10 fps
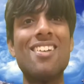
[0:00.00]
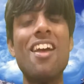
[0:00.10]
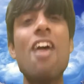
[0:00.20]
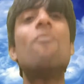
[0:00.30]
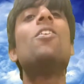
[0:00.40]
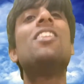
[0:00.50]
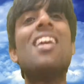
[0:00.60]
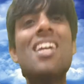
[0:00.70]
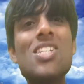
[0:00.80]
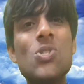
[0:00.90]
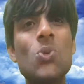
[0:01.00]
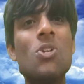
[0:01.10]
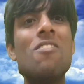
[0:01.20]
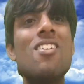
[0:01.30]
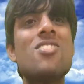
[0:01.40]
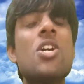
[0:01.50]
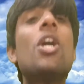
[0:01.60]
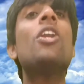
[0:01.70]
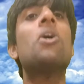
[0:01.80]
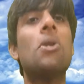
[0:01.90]
Everything is universe,
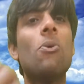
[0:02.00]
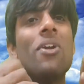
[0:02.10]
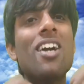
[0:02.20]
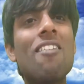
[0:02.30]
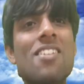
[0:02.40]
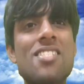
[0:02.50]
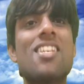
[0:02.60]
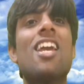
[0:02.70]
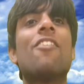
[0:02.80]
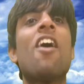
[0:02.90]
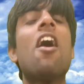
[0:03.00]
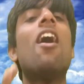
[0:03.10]
including ourselves.